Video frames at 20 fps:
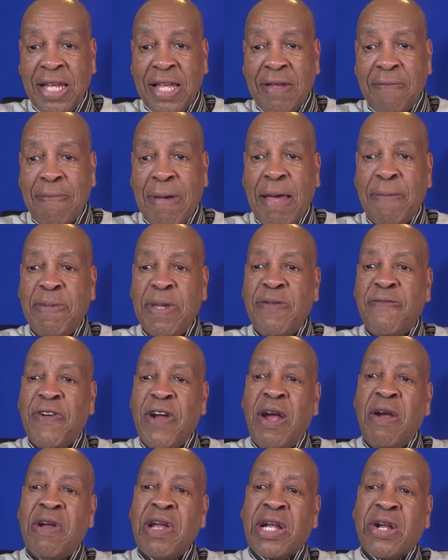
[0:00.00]
May be
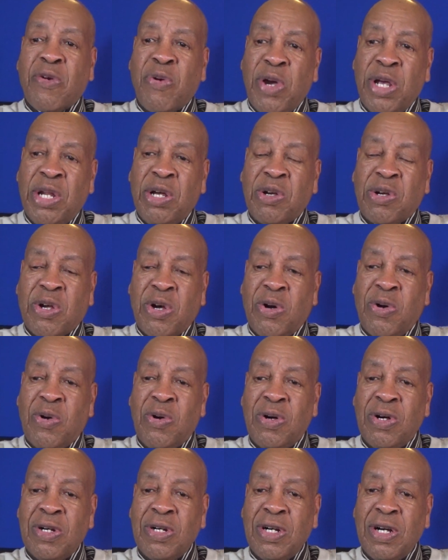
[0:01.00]
very
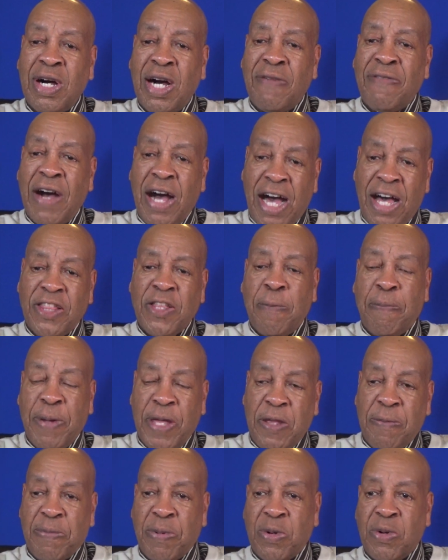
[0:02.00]
critical of other
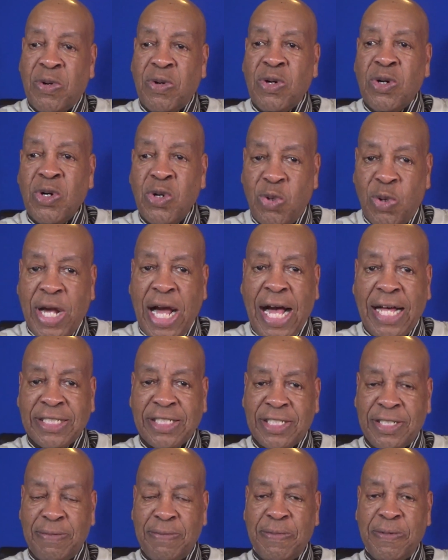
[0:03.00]
people who
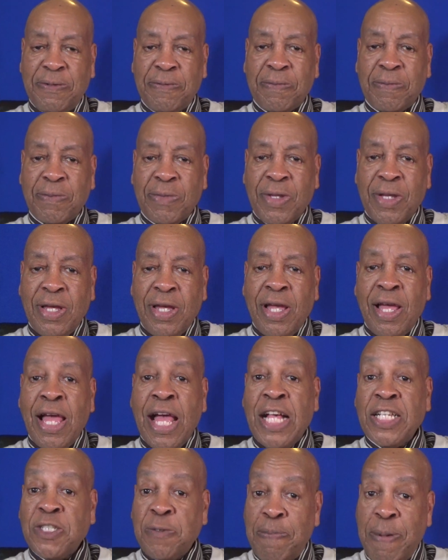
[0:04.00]
gossip,
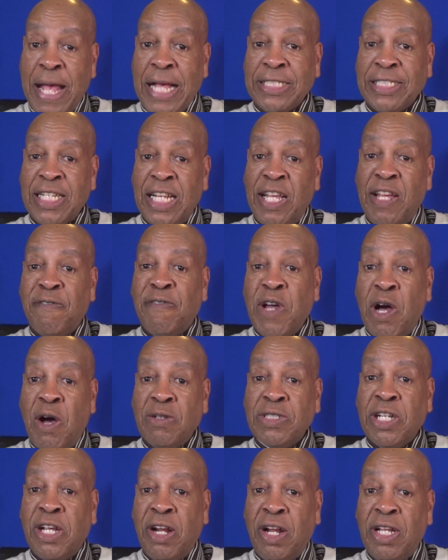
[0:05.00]
especially if
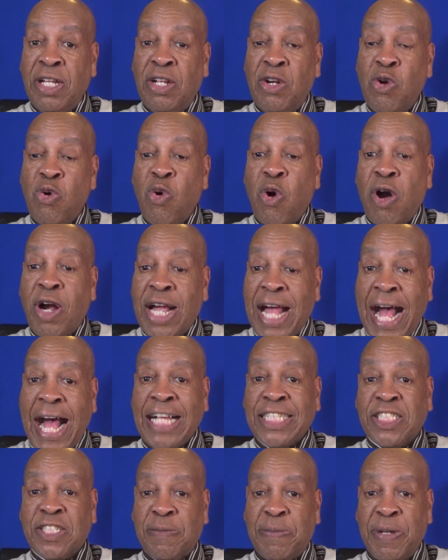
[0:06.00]
those who are
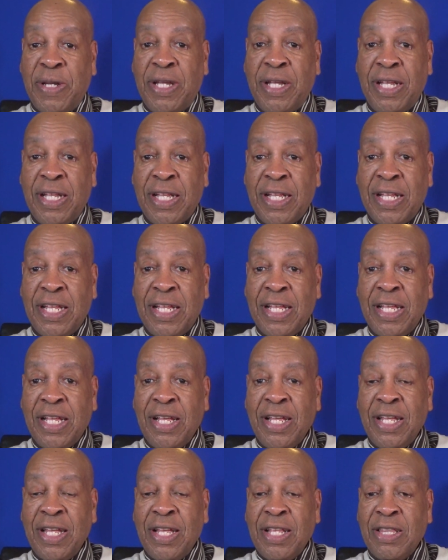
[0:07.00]
gossiping,
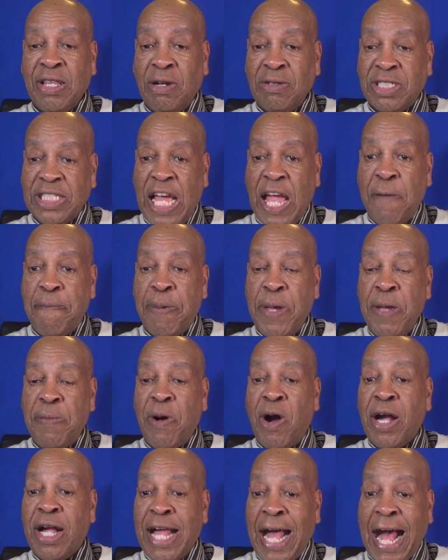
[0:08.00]
those same
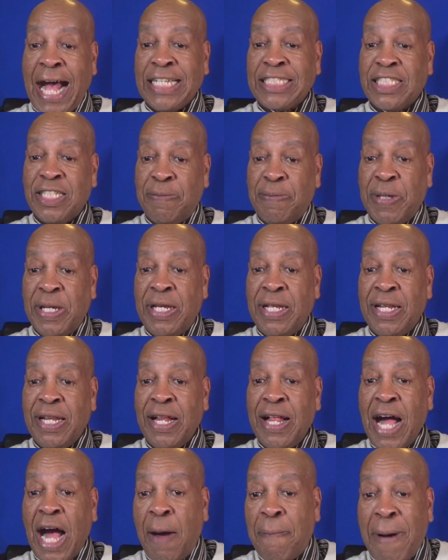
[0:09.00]
people are gossiping
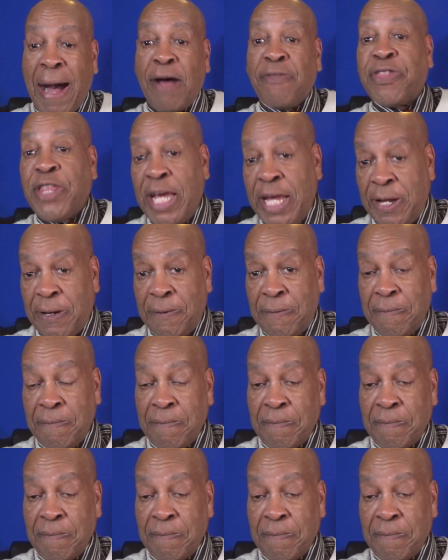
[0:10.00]
about them.